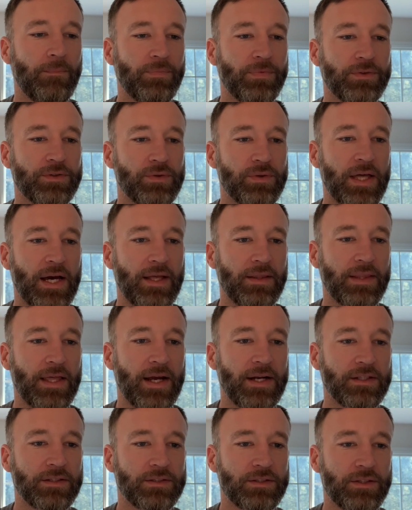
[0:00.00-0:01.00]
So
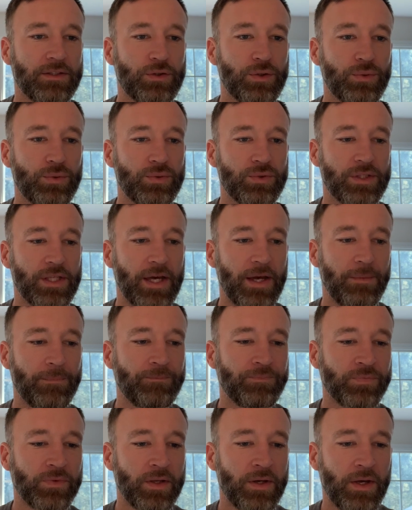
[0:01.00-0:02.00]
that is Tuesday.
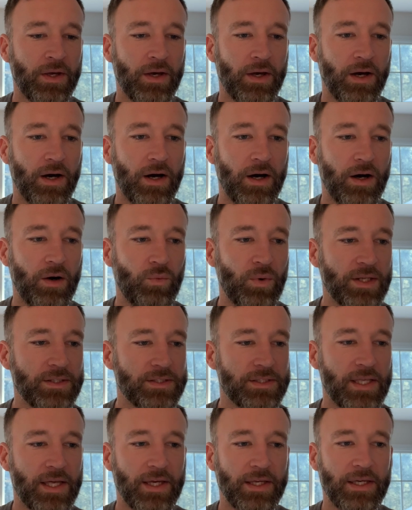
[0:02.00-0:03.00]

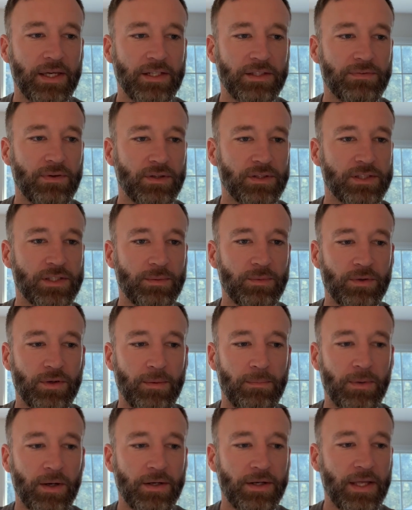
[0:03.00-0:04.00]
Wednesday, again, is very similar to
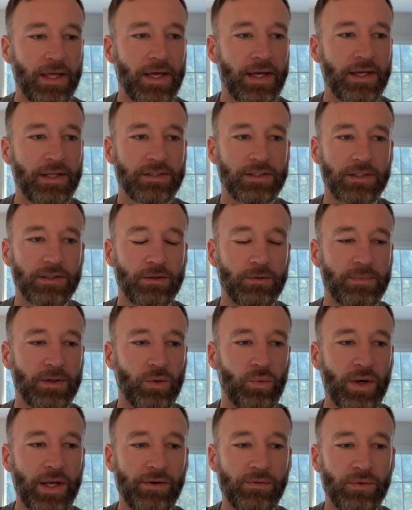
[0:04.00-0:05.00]
Monday. It's a little bit
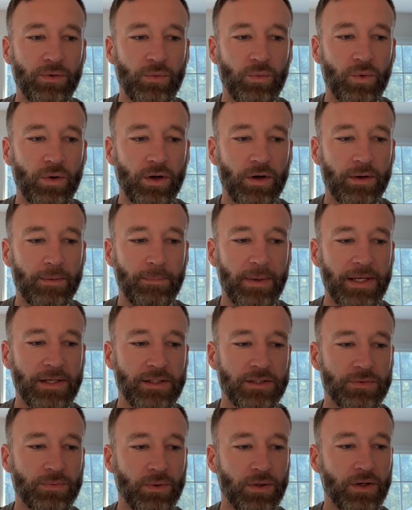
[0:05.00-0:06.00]
of weight room work,
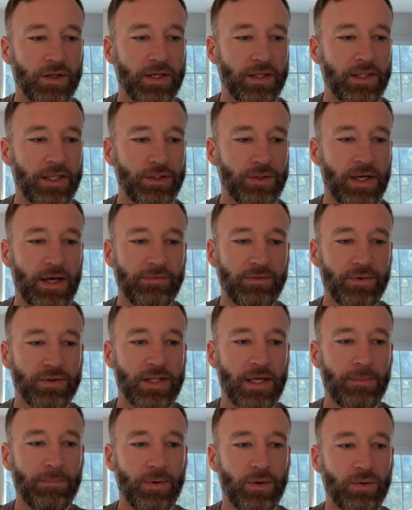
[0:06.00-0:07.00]
maintenance work, and then you have your
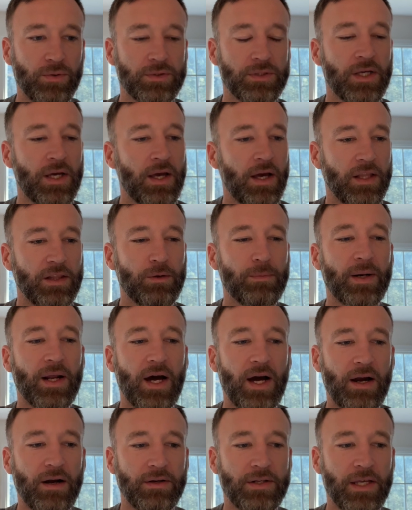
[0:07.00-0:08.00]
tempos. A little bit
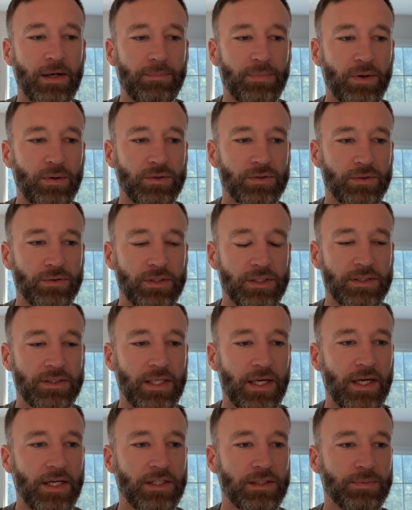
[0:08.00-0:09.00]
higher tempos on this
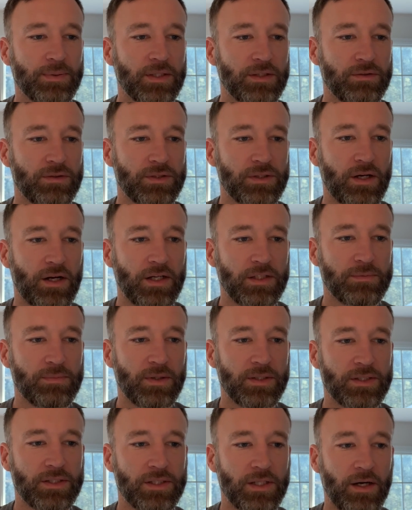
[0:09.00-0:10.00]
day just because there's not as
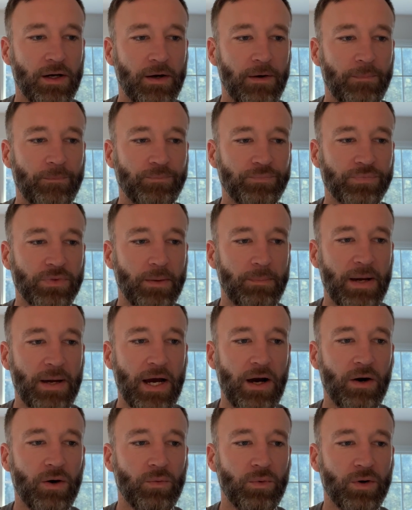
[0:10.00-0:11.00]
much
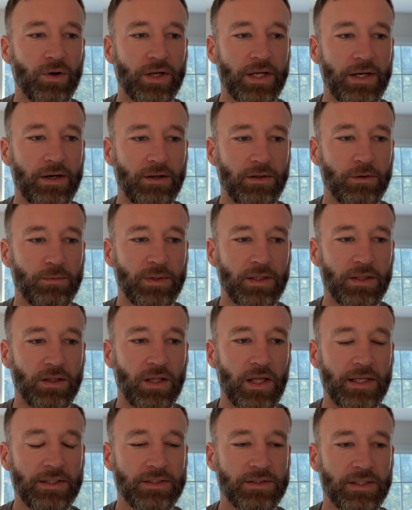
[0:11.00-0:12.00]
power work here, a little bit
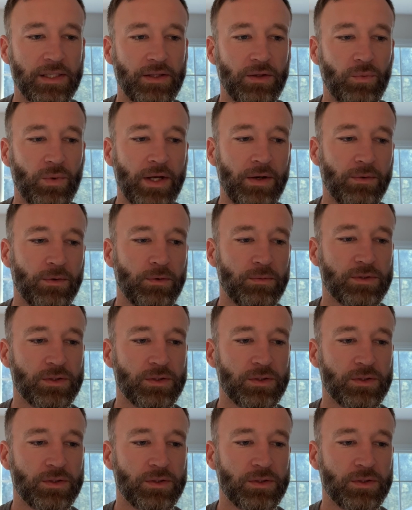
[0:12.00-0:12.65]
less in the weight room.